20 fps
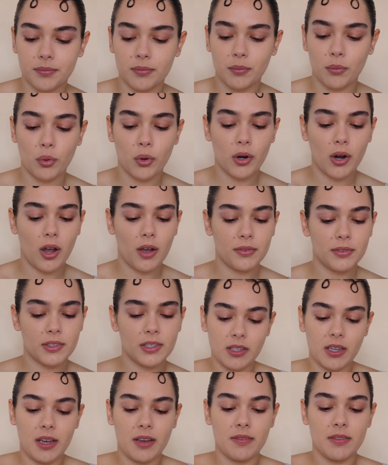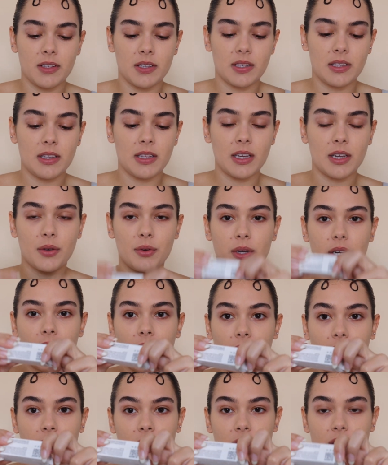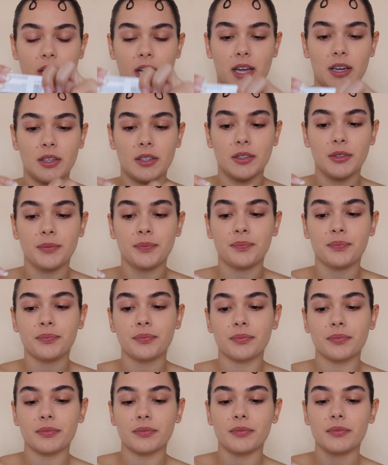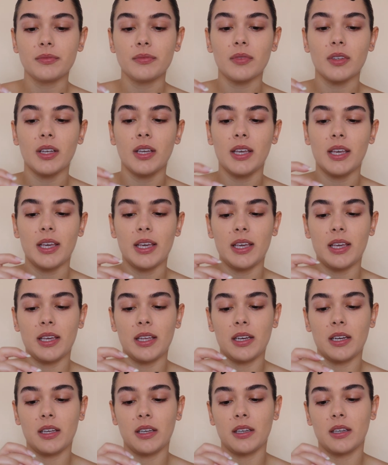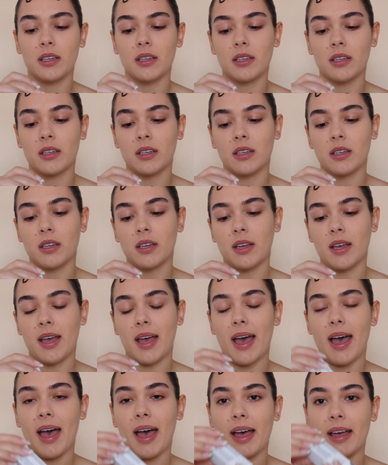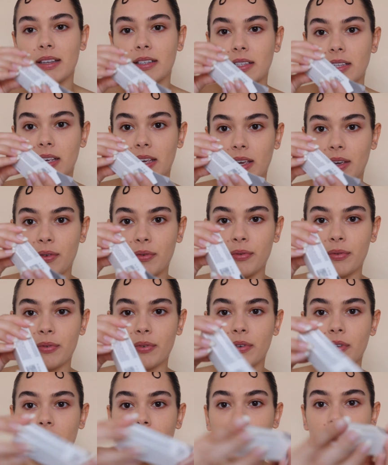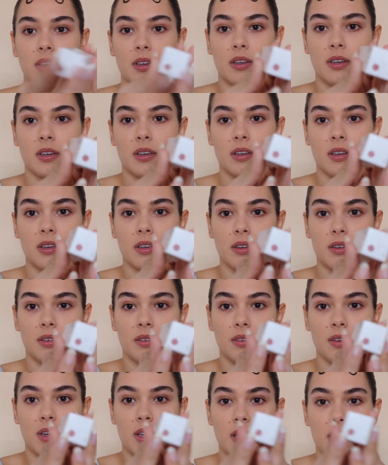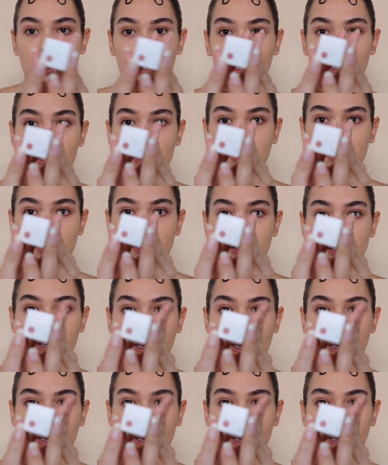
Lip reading: more often. I have this liquid eyeshadow in As If. Right here it says